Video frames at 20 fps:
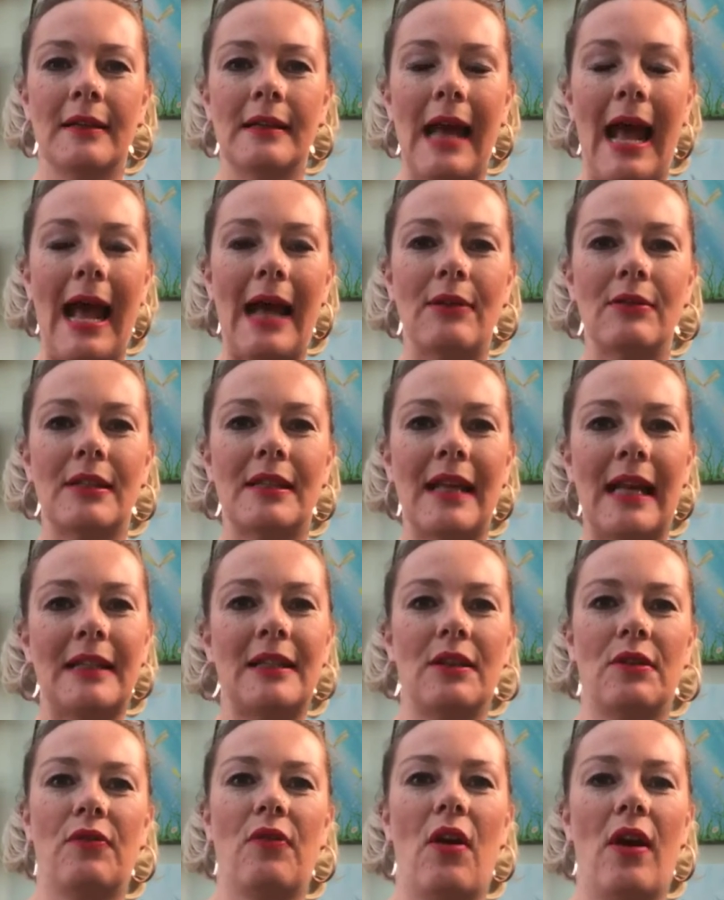How
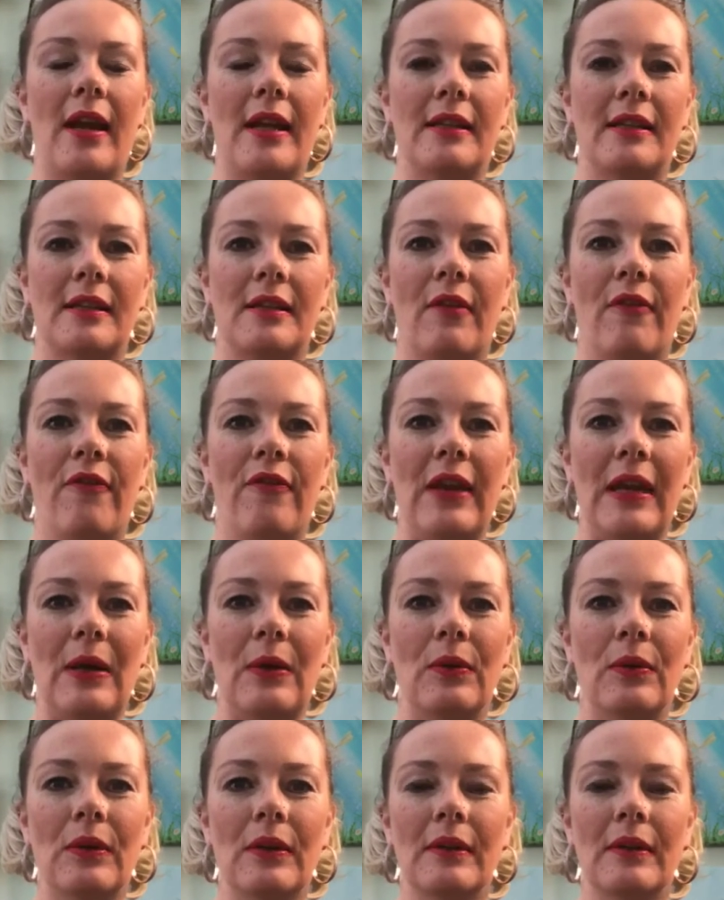satisfying does it feel